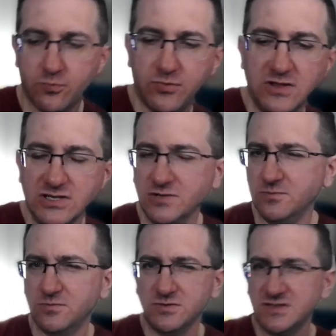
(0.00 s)
the
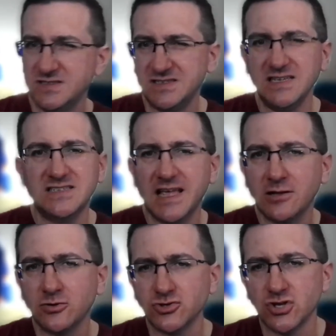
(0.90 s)

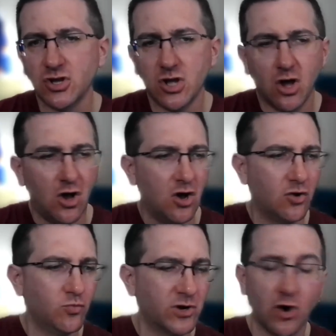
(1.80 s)
details uh,
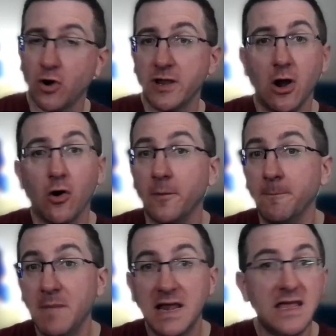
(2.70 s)
regarding our
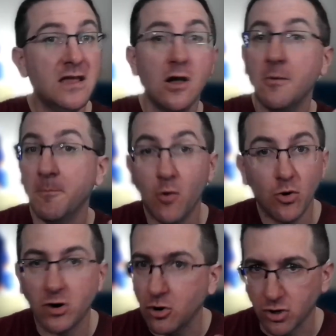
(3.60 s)
many
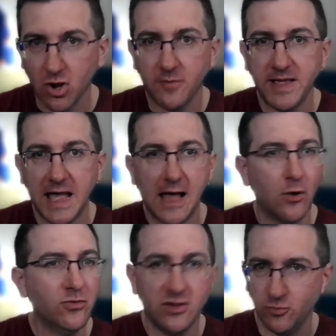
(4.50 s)
more are coming out.